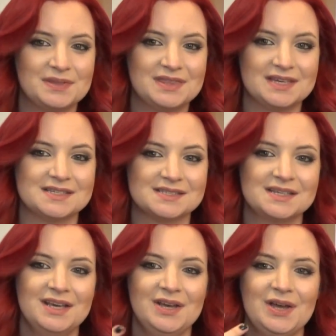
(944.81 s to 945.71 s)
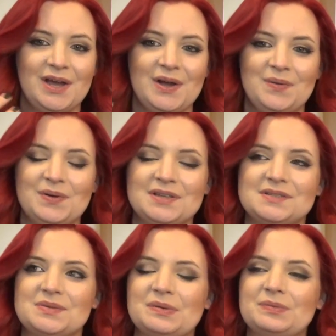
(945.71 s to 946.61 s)
But this
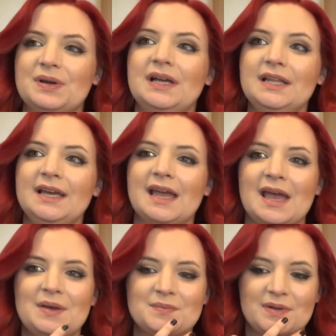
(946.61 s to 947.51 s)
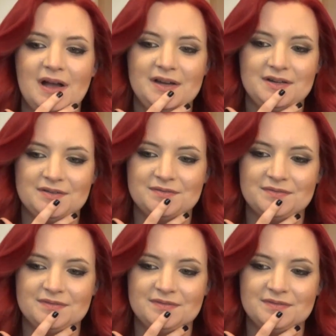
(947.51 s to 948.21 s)
was really him kind of